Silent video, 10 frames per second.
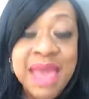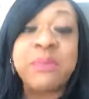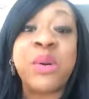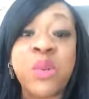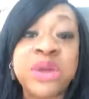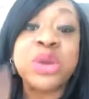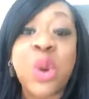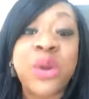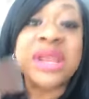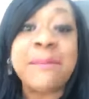But we're
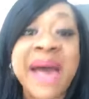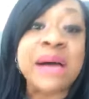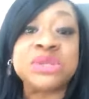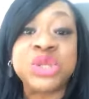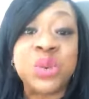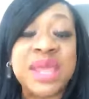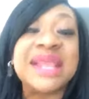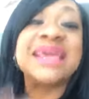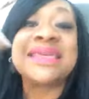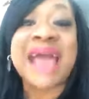going about
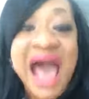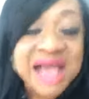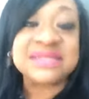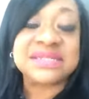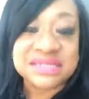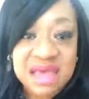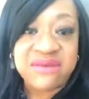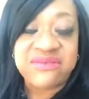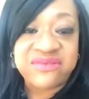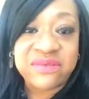doing God stuff.